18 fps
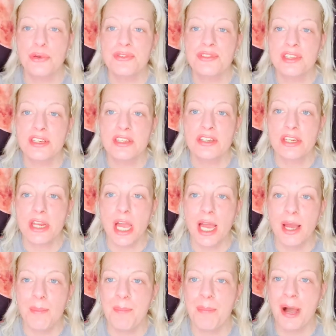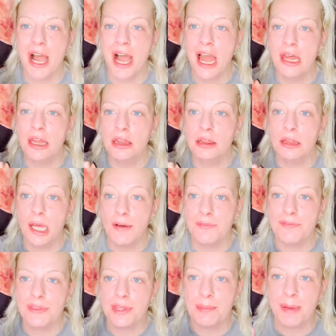this yet, but I
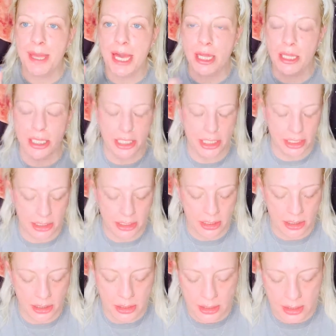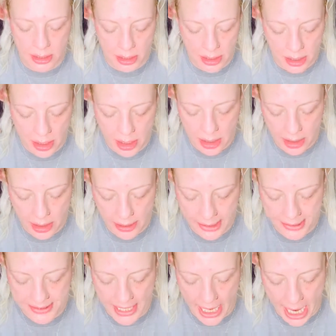love the palette.
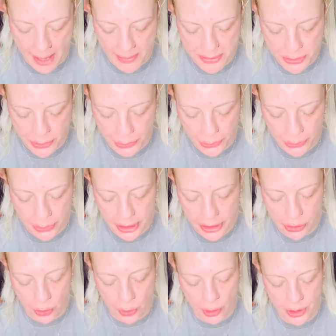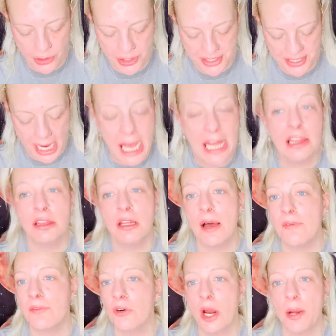It's absolutely gorgeous. I
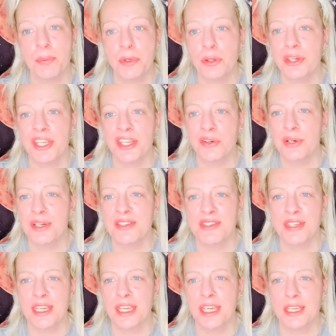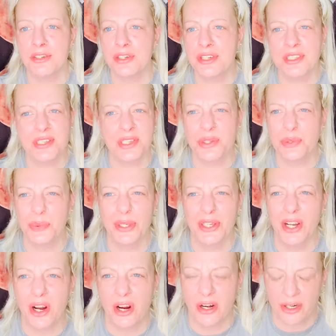love Raw Beauty Kristi. She's a
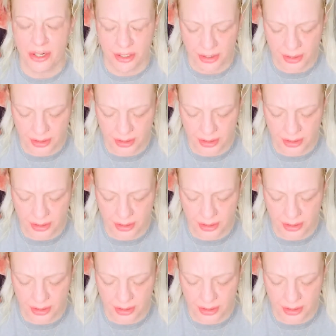sweetheart.